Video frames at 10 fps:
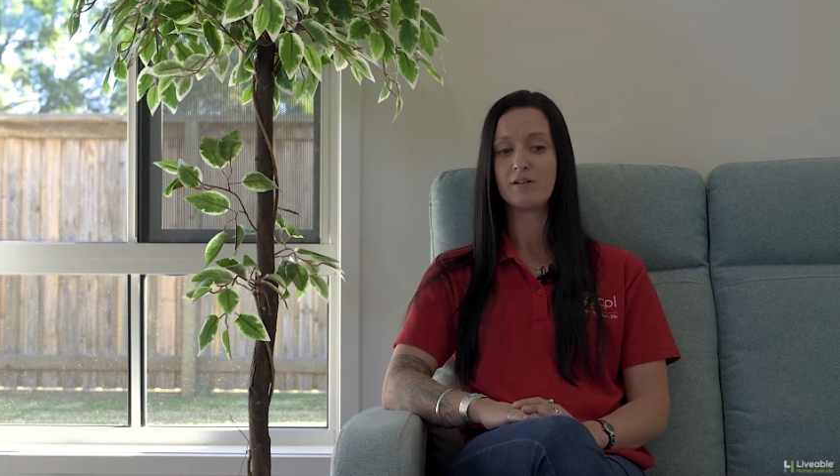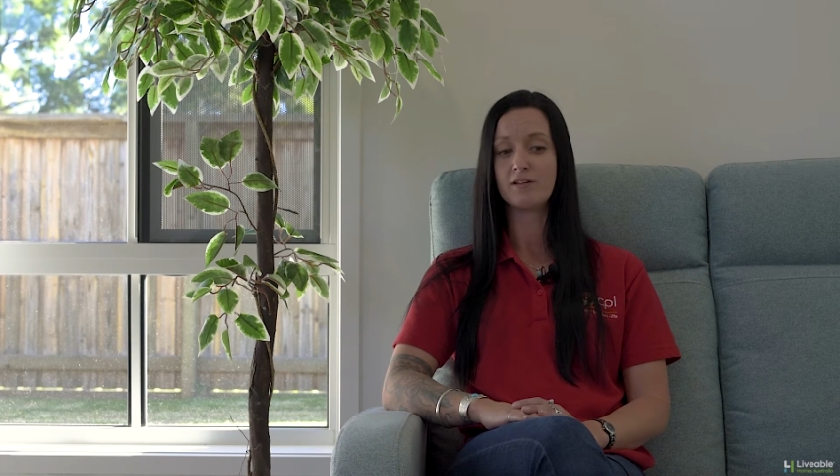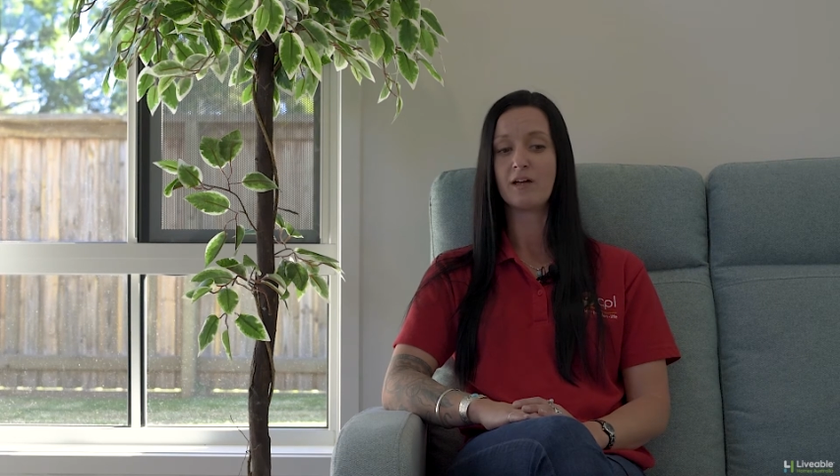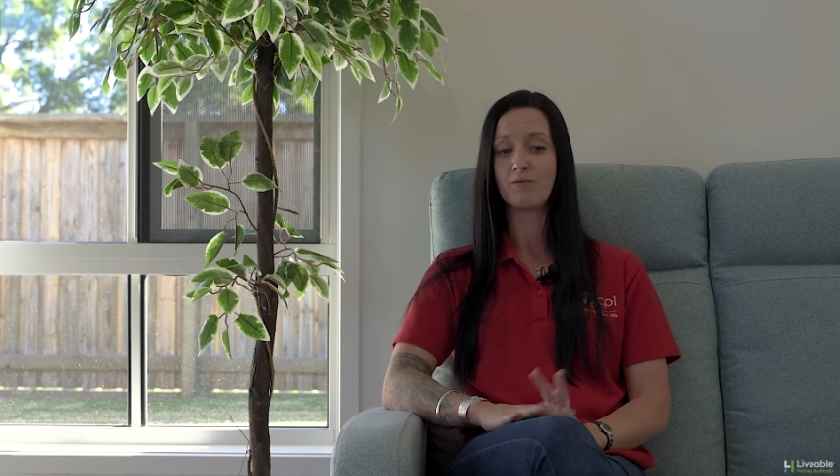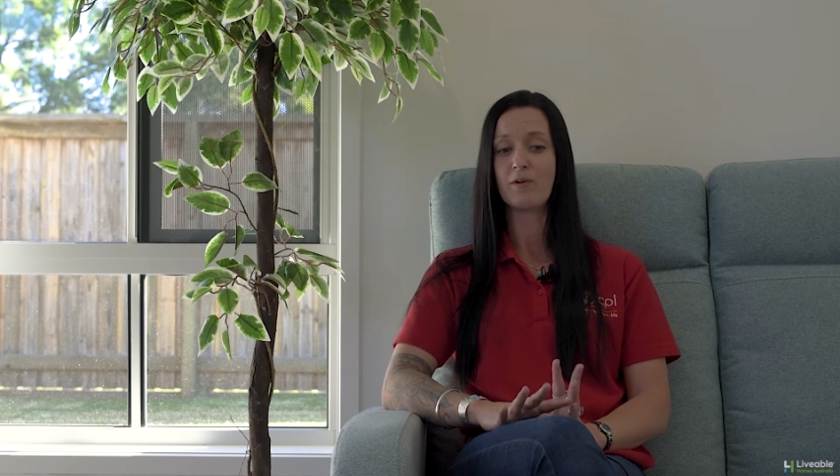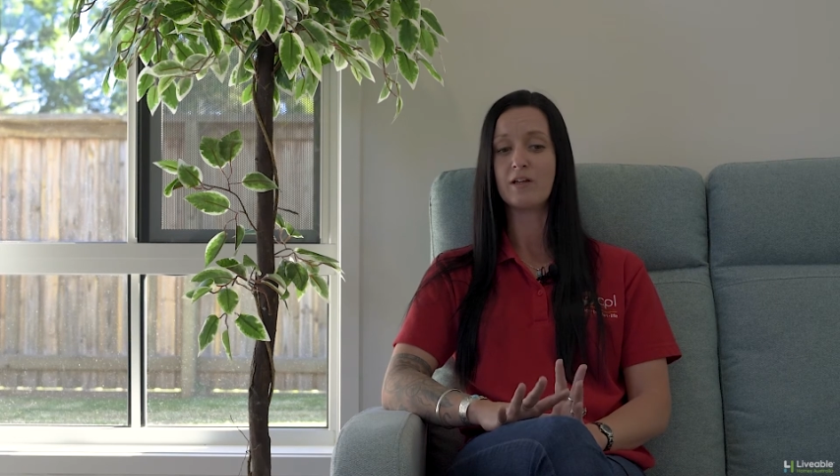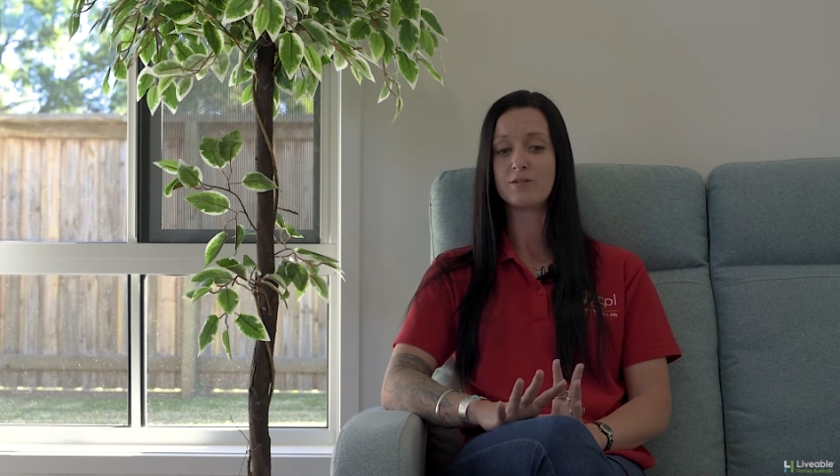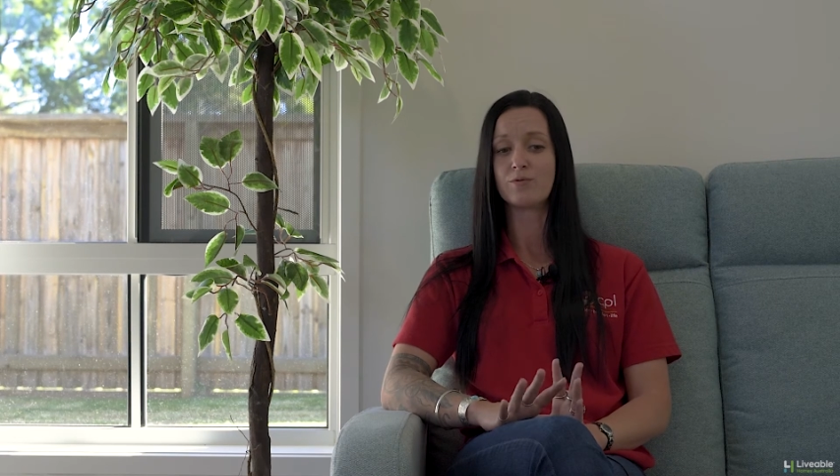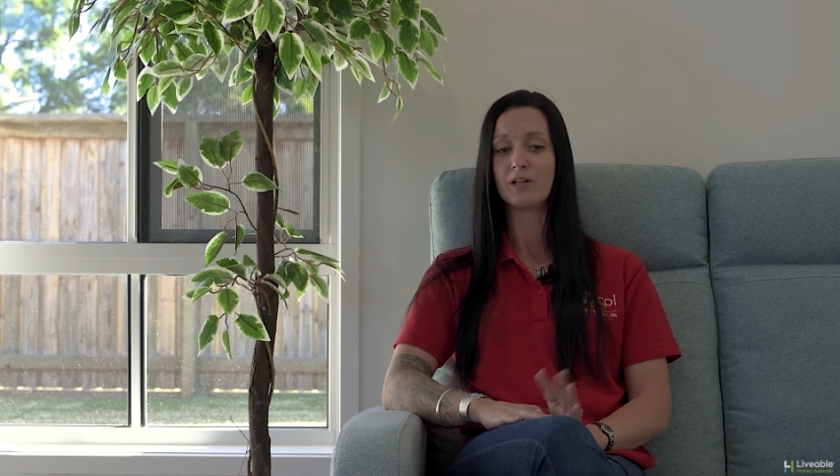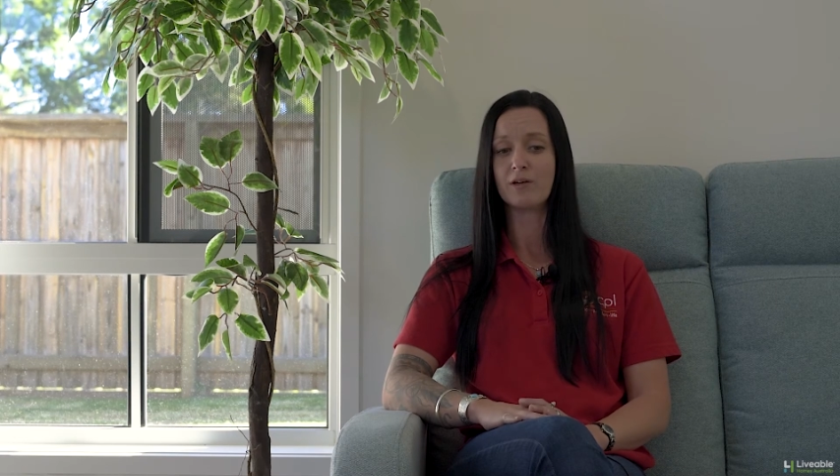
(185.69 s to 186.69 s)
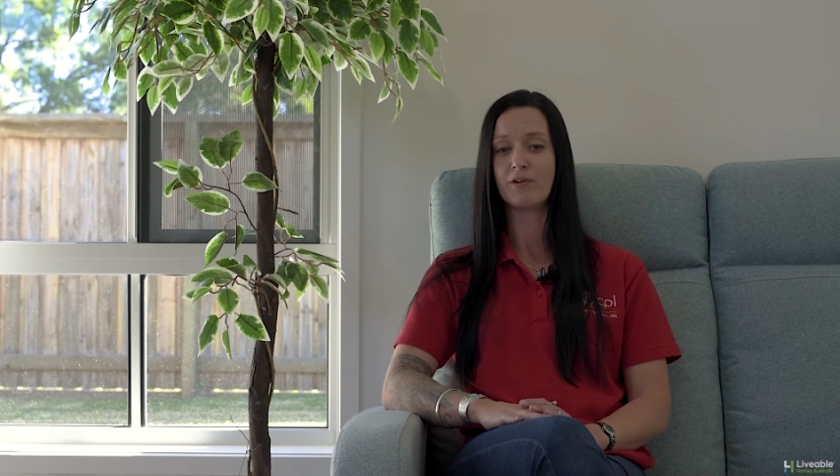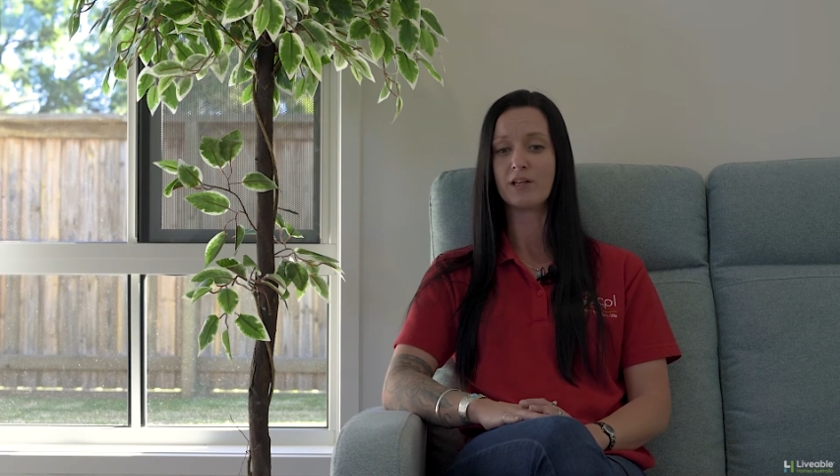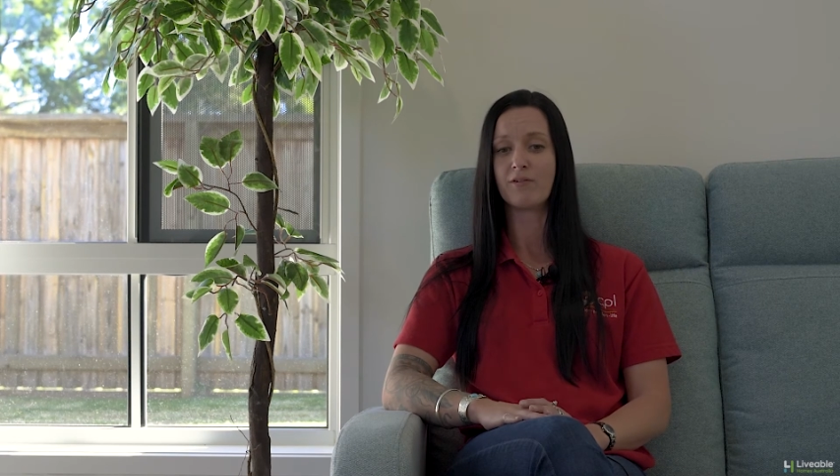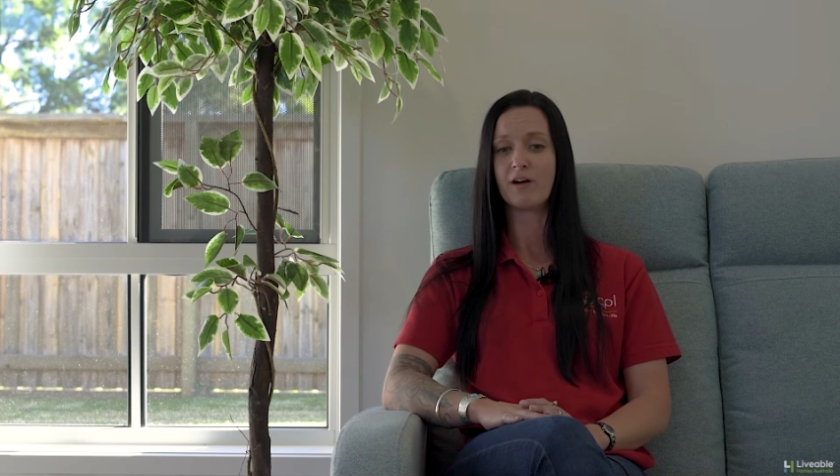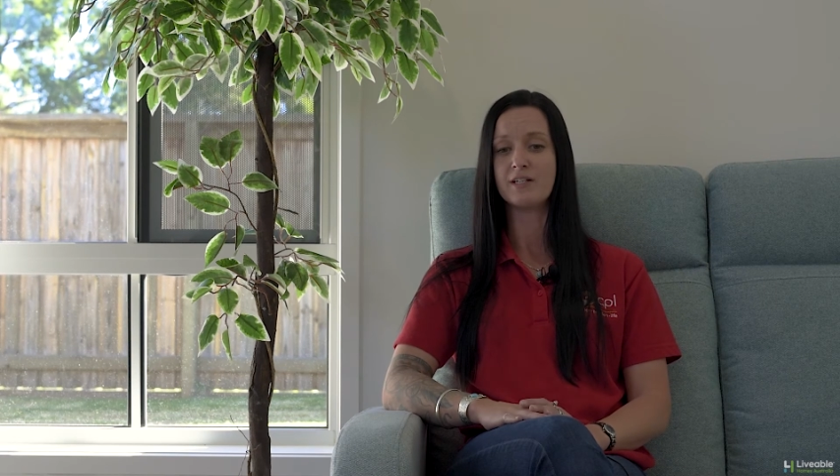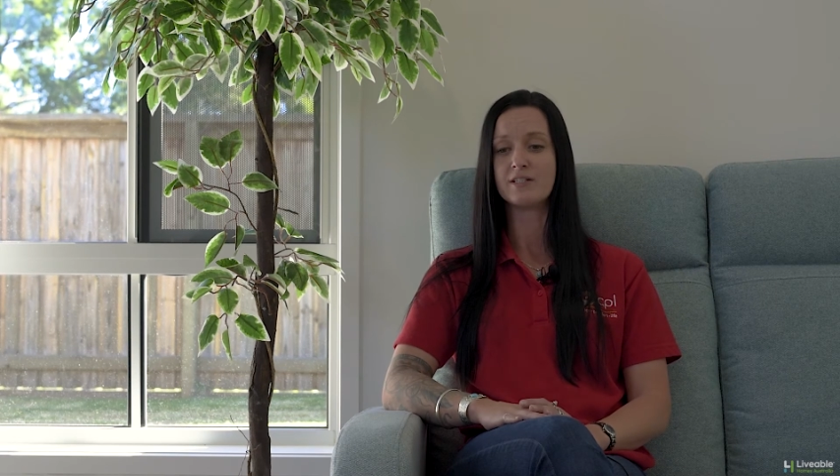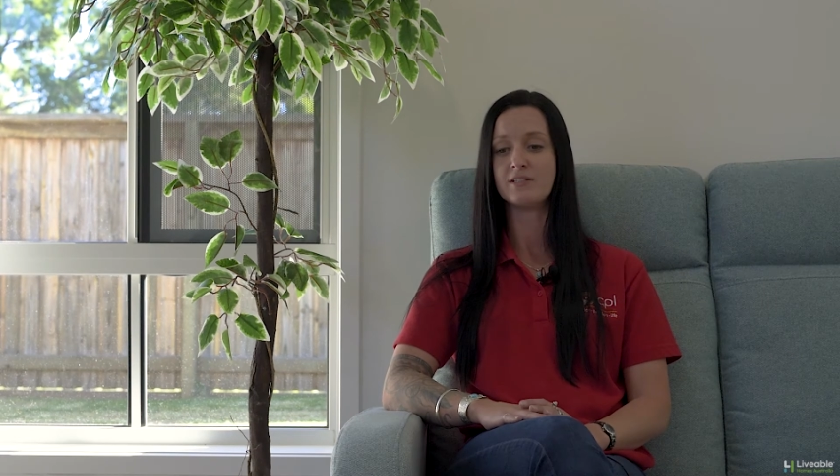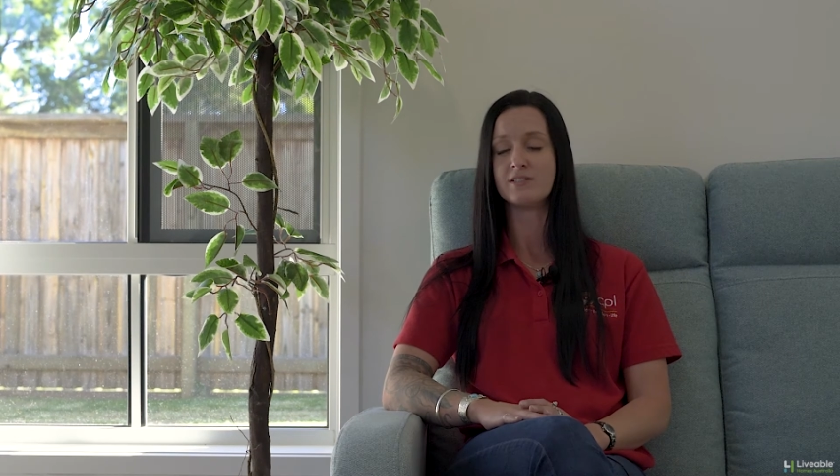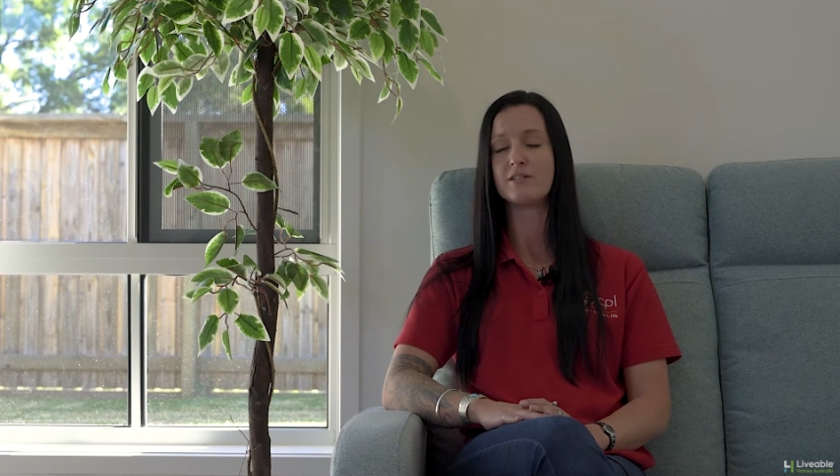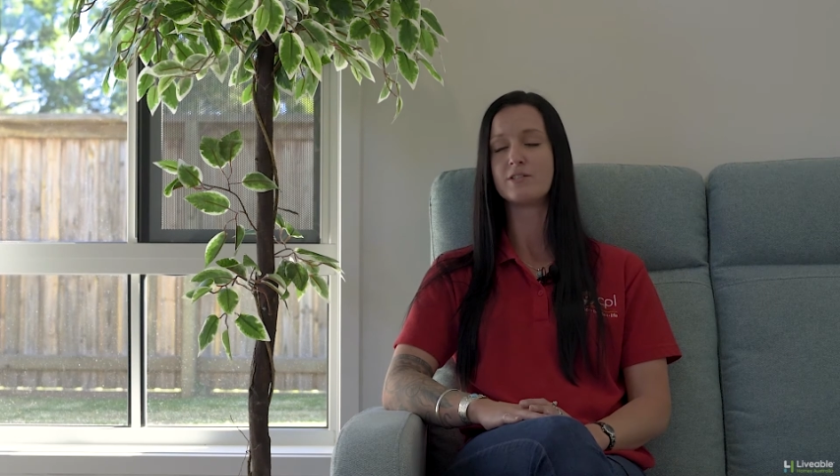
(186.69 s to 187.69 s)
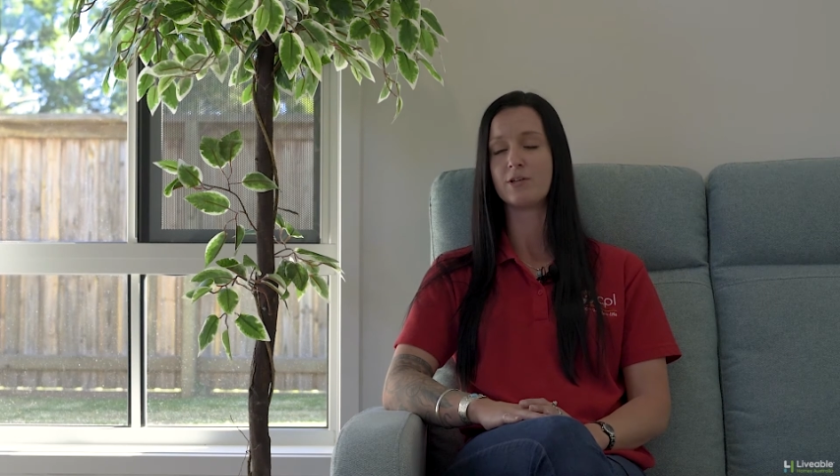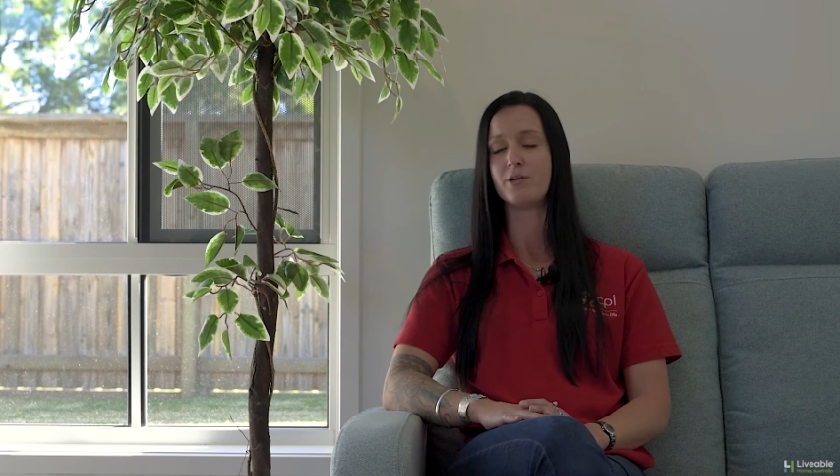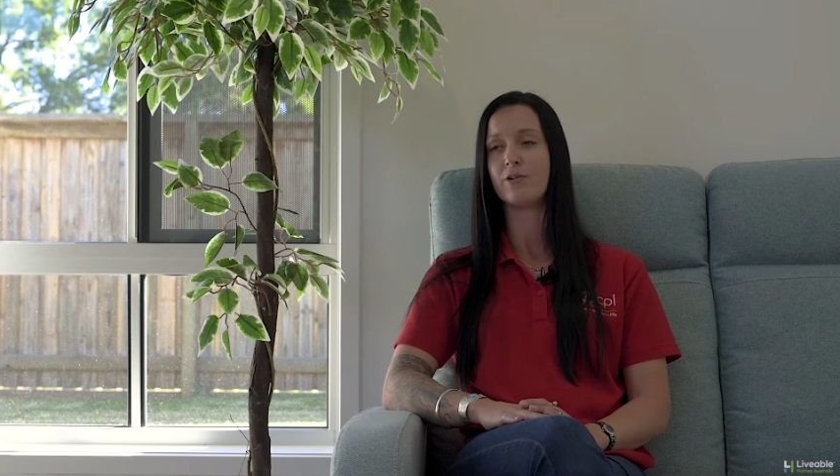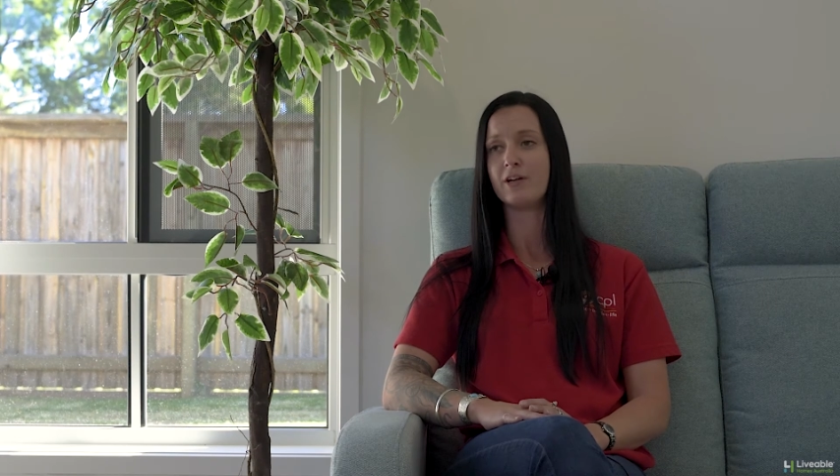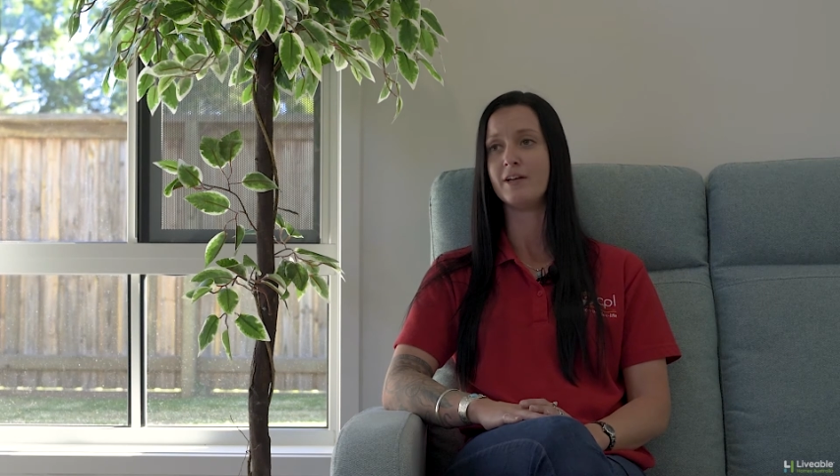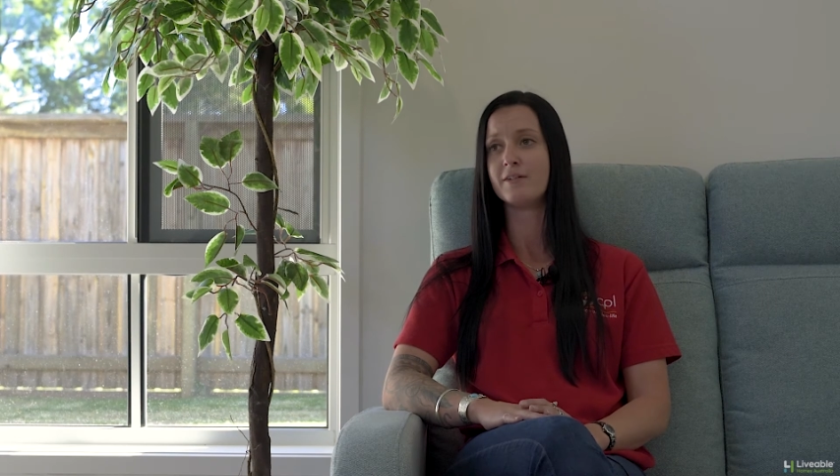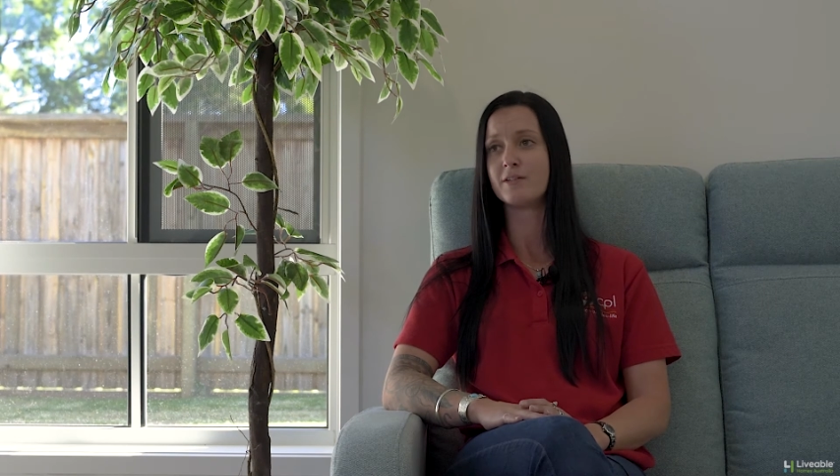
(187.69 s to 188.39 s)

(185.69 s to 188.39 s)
that it's really, really great is the security.